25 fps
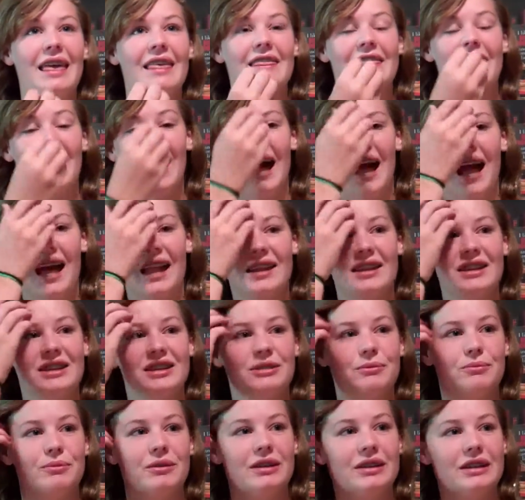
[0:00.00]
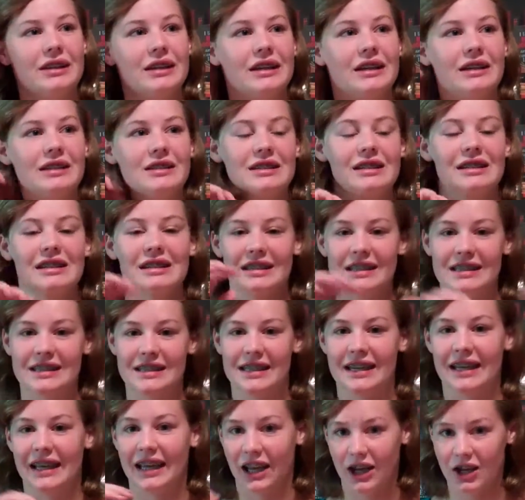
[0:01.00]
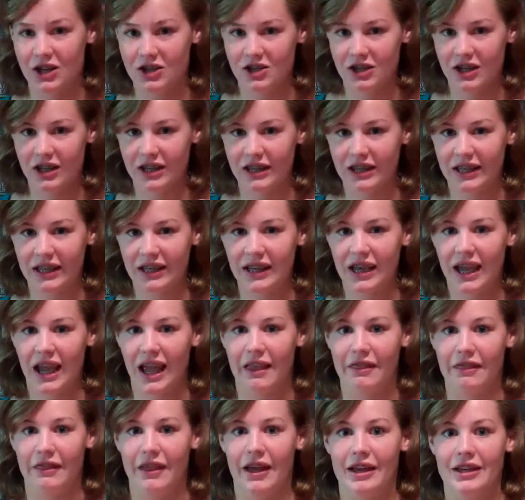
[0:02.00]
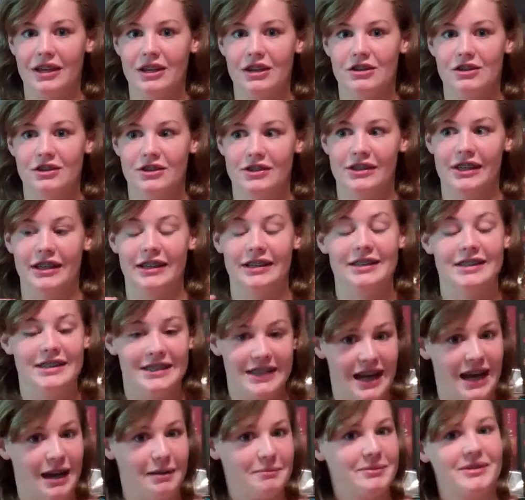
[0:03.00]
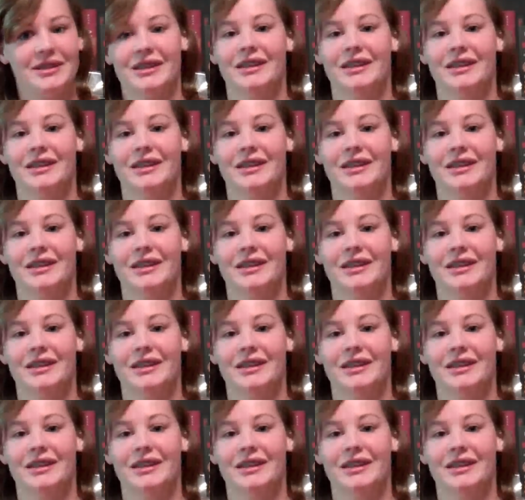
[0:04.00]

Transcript: that he's willing to listen occasionally, and then he just, like, snaps.